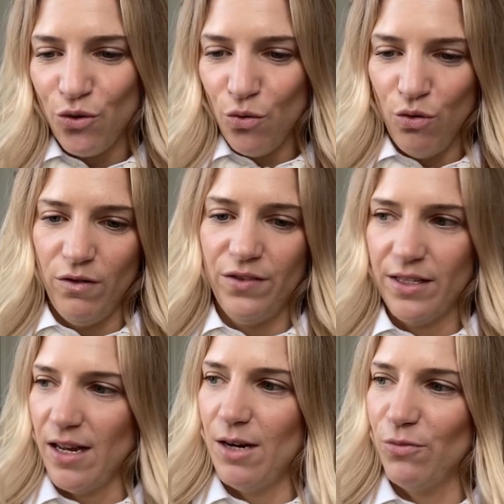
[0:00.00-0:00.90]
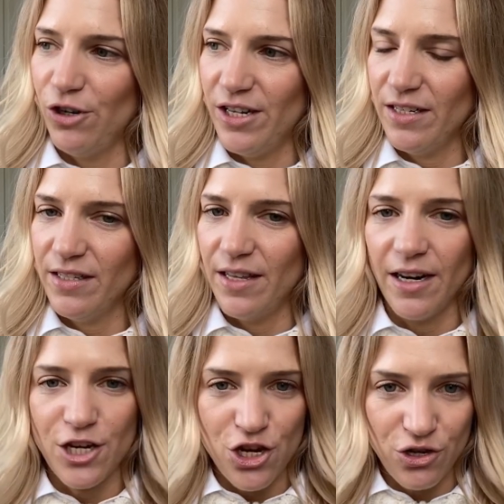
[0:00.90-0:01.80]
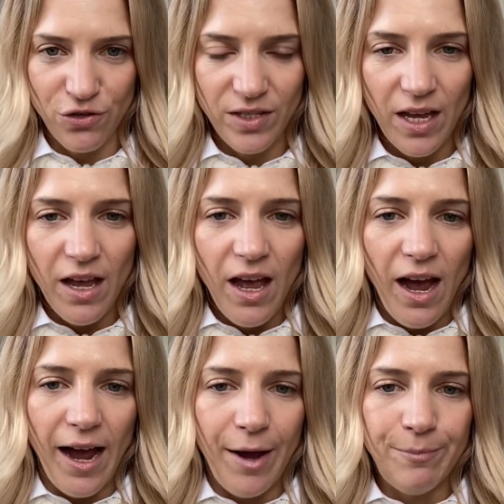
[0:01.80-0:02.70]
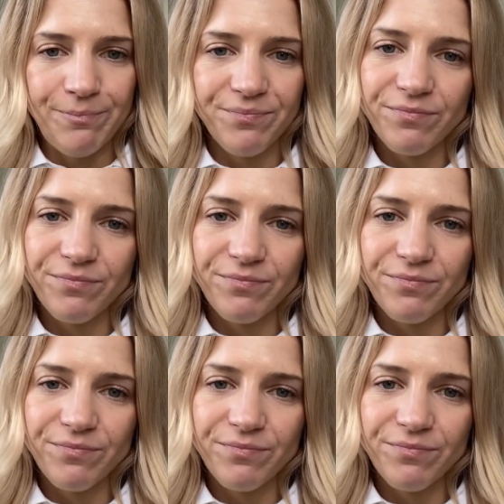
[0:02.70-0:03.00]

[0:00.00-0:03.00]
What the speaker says: all of the styling products that I use, and